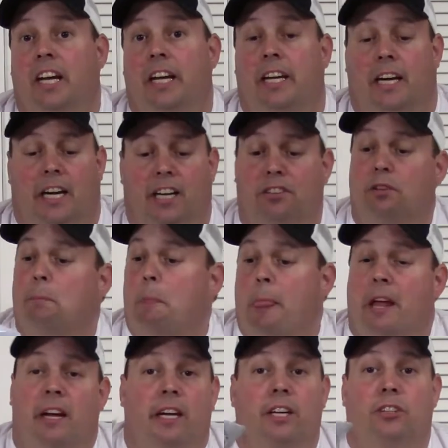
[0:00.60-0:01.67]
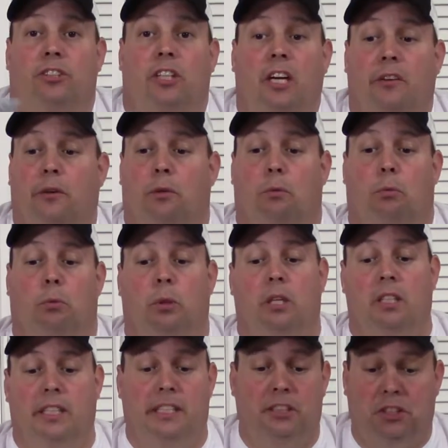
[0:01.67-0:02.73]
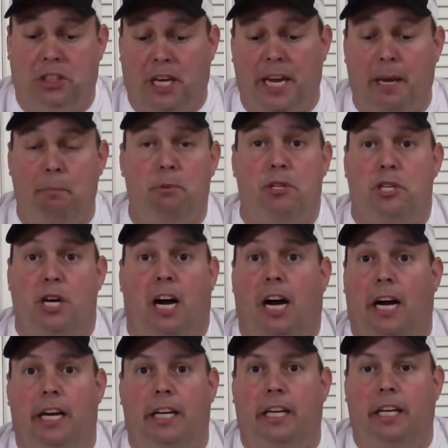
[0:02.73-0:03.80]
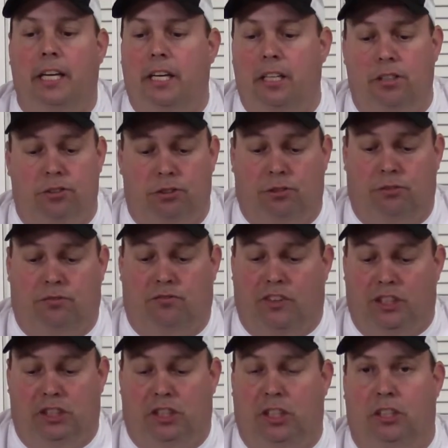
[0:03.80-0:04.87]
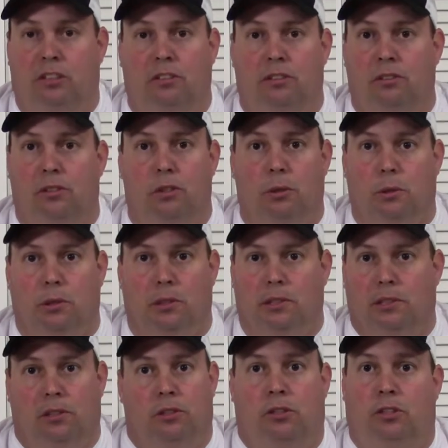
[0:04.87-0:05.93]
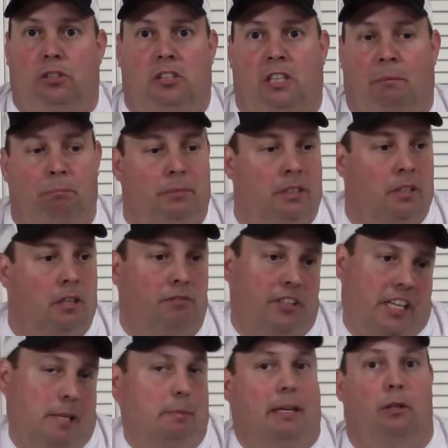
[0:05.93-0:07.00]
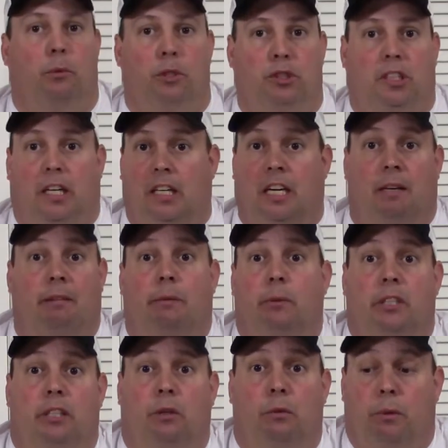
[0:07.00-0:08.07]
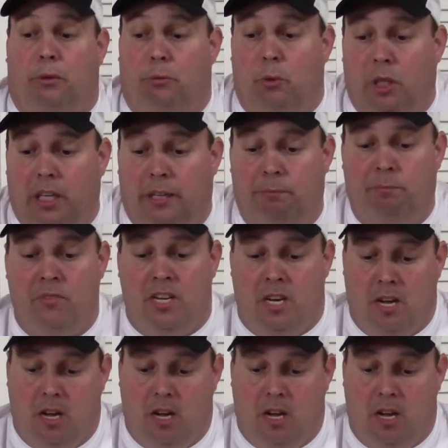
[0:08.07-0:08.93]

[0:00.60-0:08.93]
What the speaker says: Hey guys, here's another really cheap Chinese fishing lure something off of eBay or wish.com. I really don't know which one.